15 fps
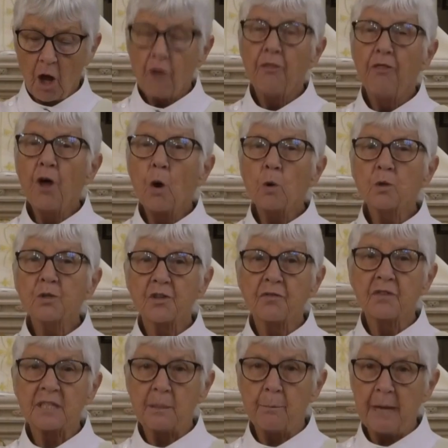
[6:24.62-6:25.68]
Those are
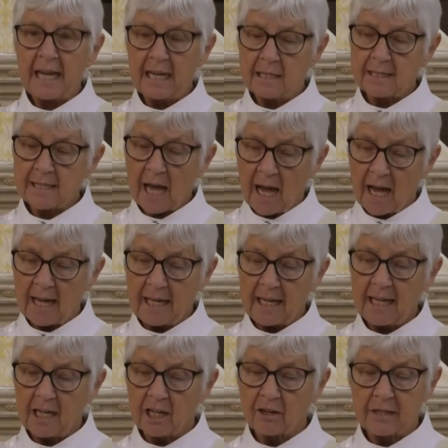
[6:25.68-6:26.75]
the demands I
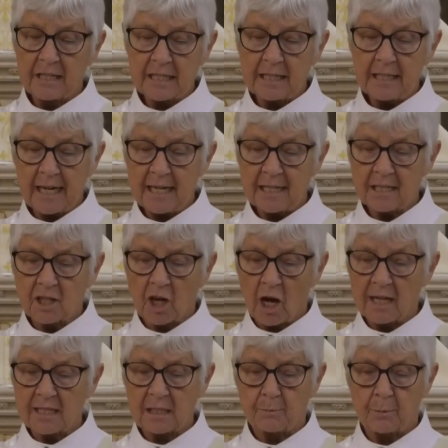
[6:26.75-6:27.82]
hear in today's
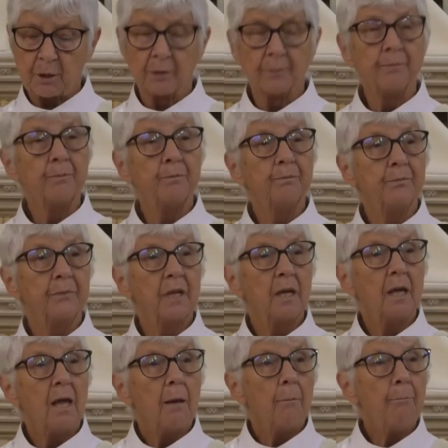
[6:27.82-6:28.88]
gospel.
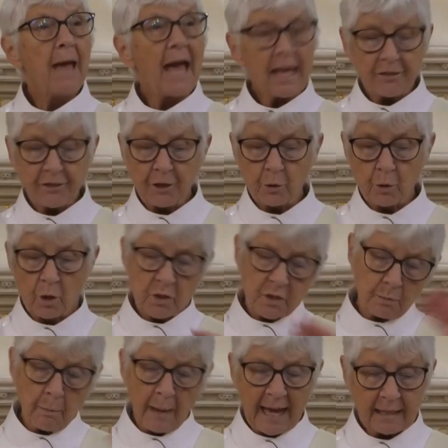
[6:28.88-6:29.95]
Matthew goes
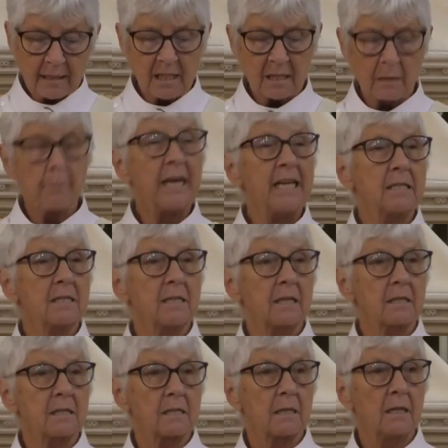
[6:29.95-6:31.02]
back to the
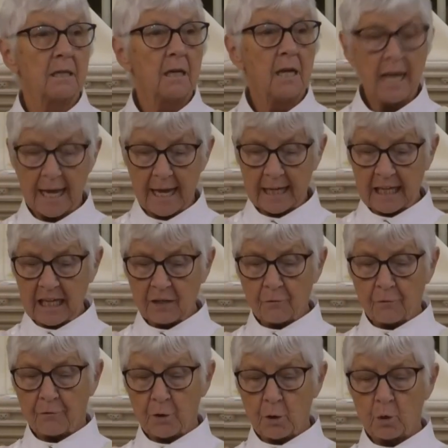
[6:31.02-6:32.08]
basics. Give
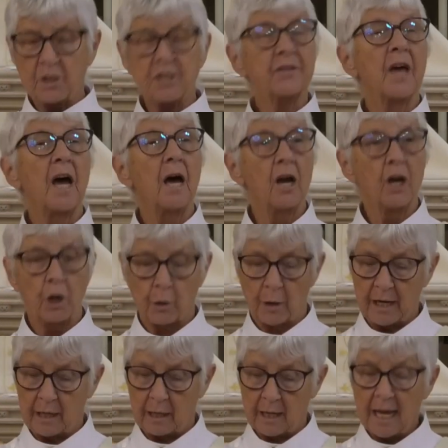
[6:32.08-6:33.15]
food to the
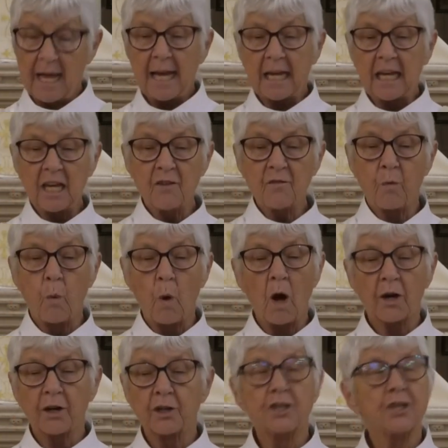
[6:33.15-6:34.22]
hungry. Give
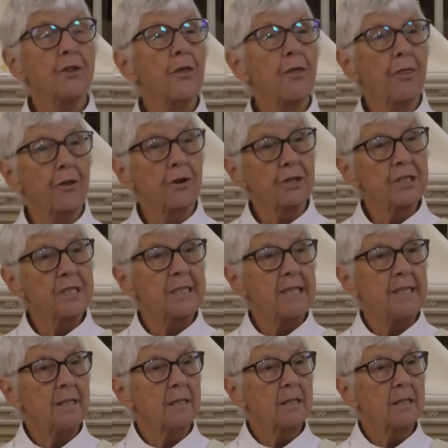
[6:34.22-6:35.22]
water to the thirsty.